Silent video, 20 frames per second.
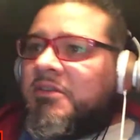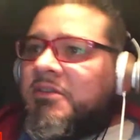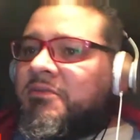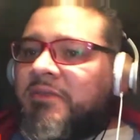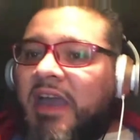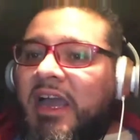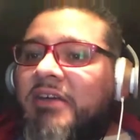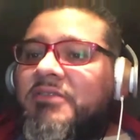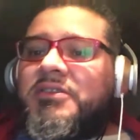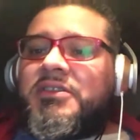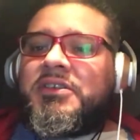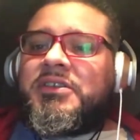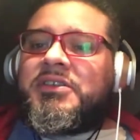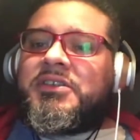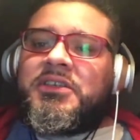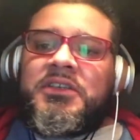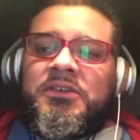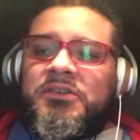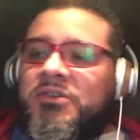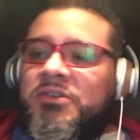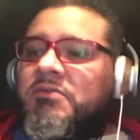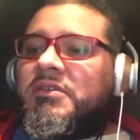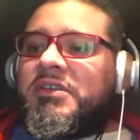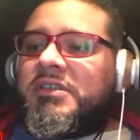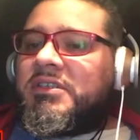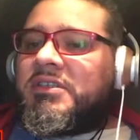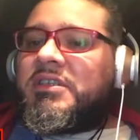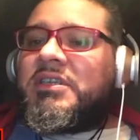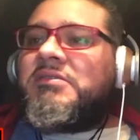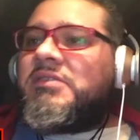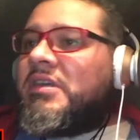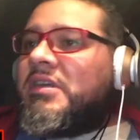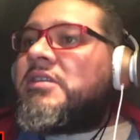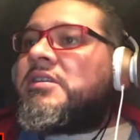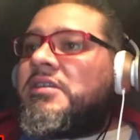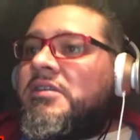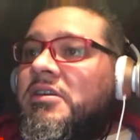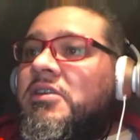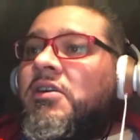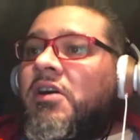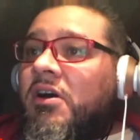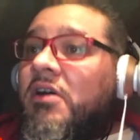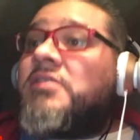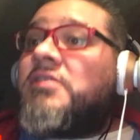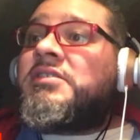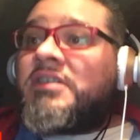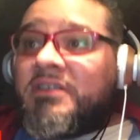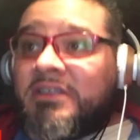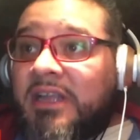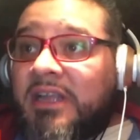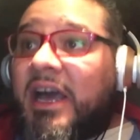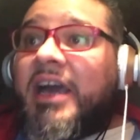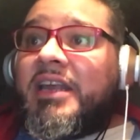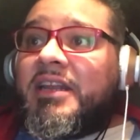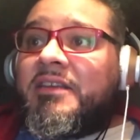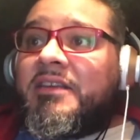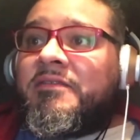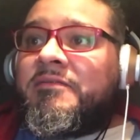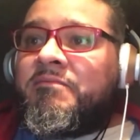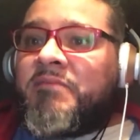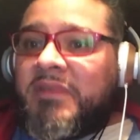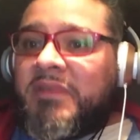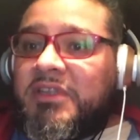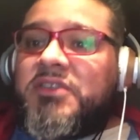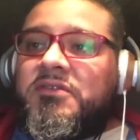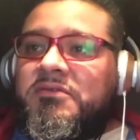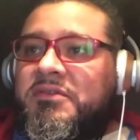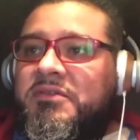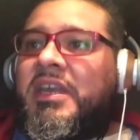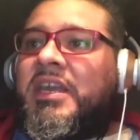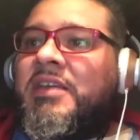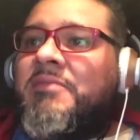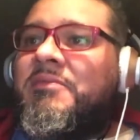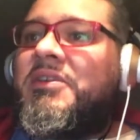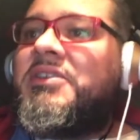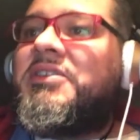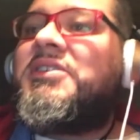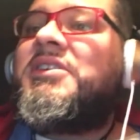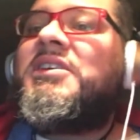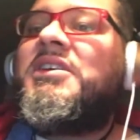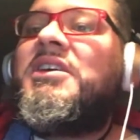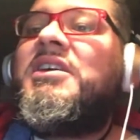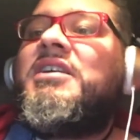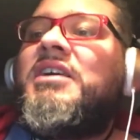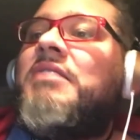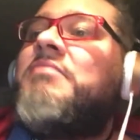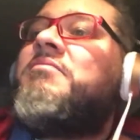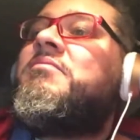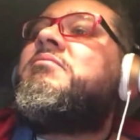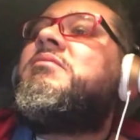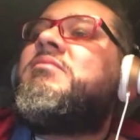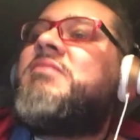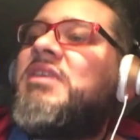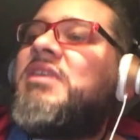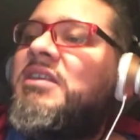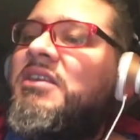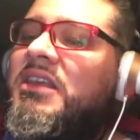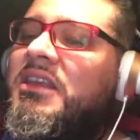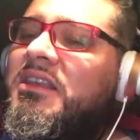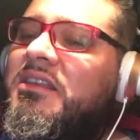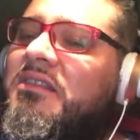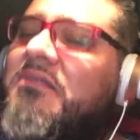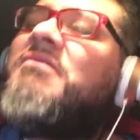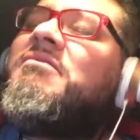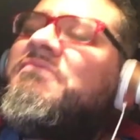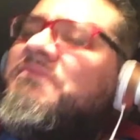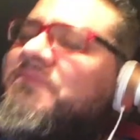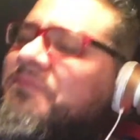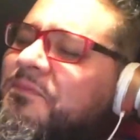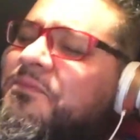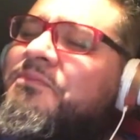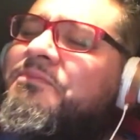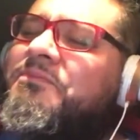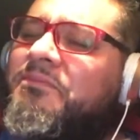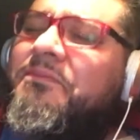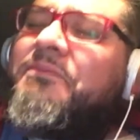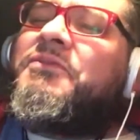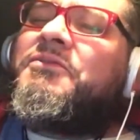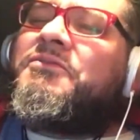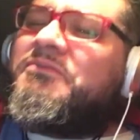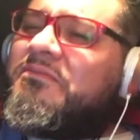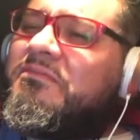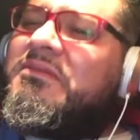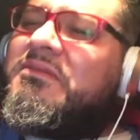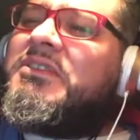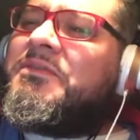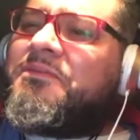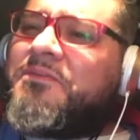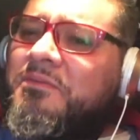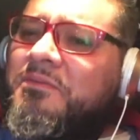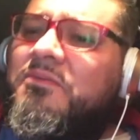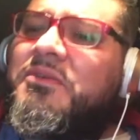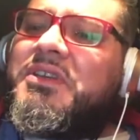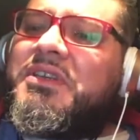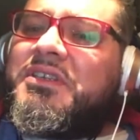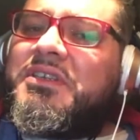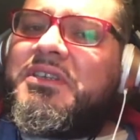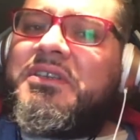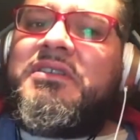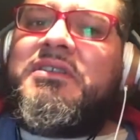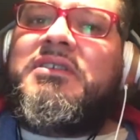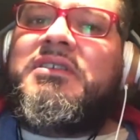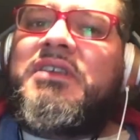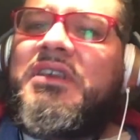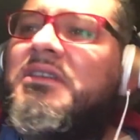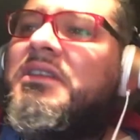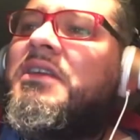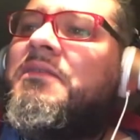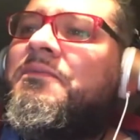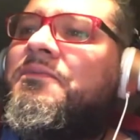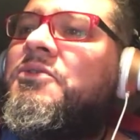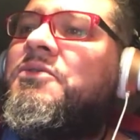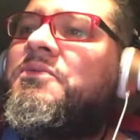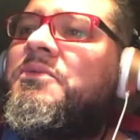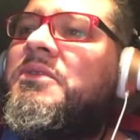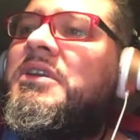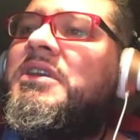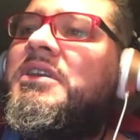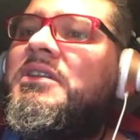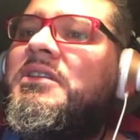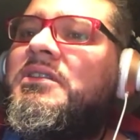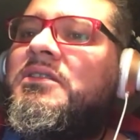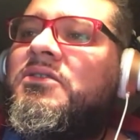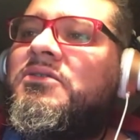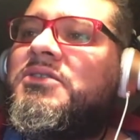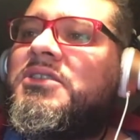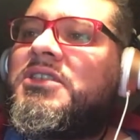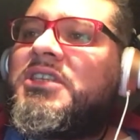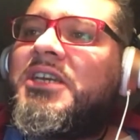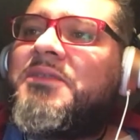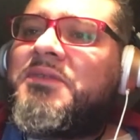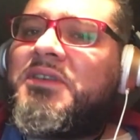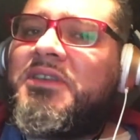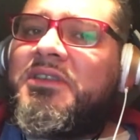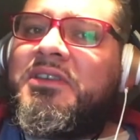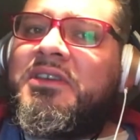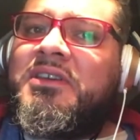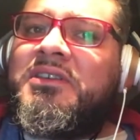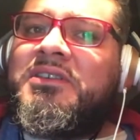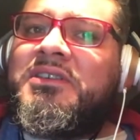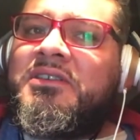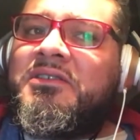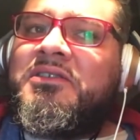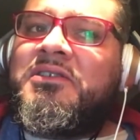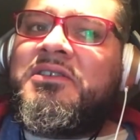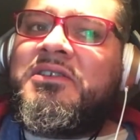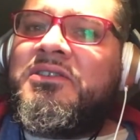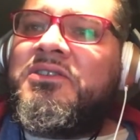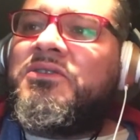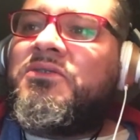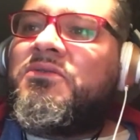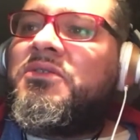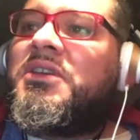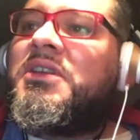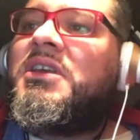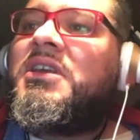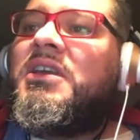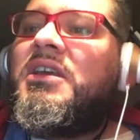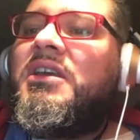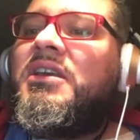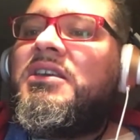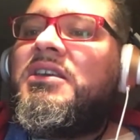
they're around us and they're doing this. It could cause a lot of mental damage for different reasons. If you read those types of things and look into it,